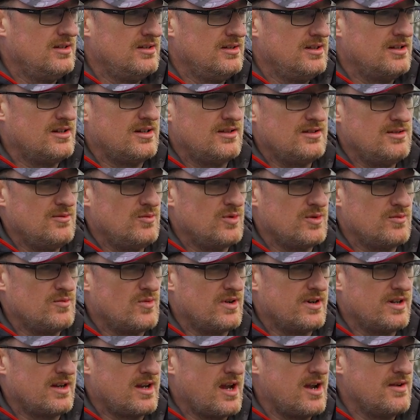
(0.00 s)
You know, you wouldn't
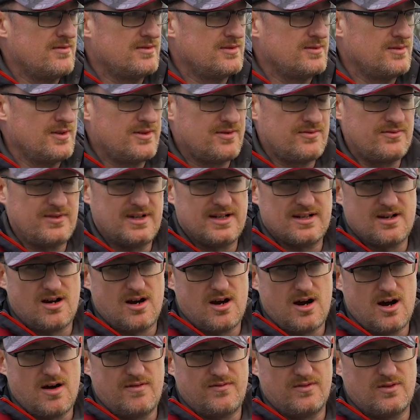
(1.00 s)
want to go to a
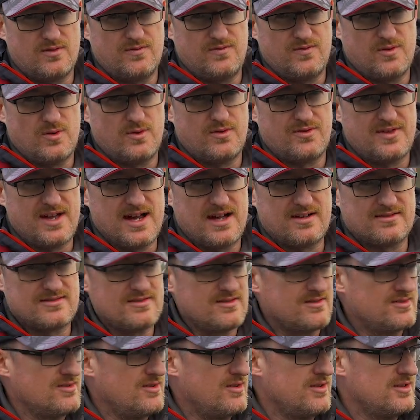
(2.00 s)
3.5 or a
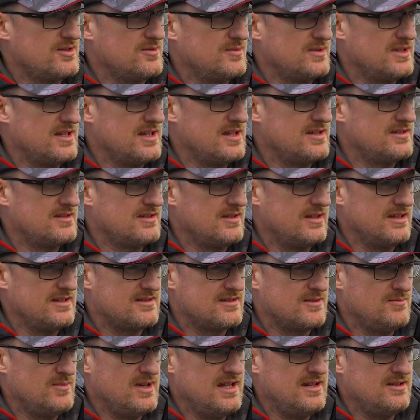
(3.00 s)
4,000 size with this.
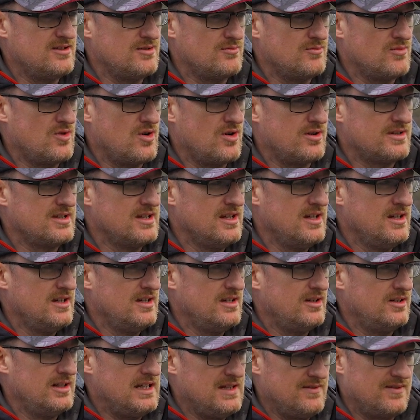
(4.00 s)
It's a medium rod.
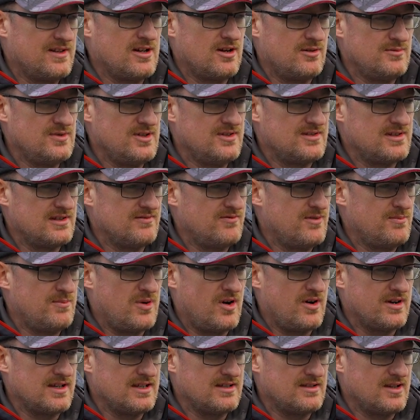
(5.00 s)
Even though I'm using it for
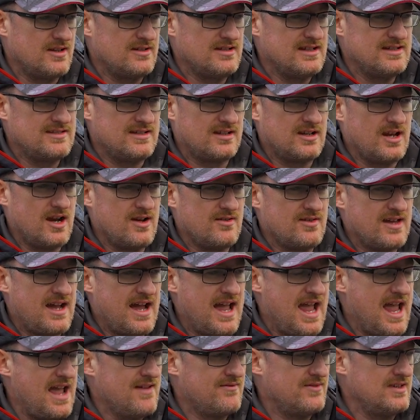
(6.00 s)
pike, you don't need to go
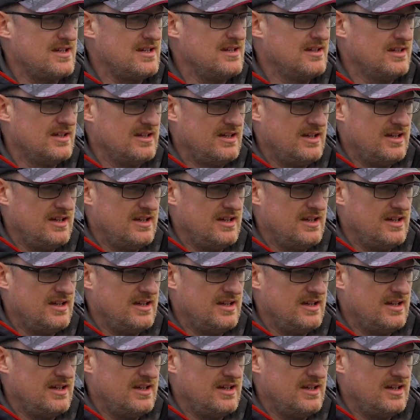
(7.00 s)
that heavy.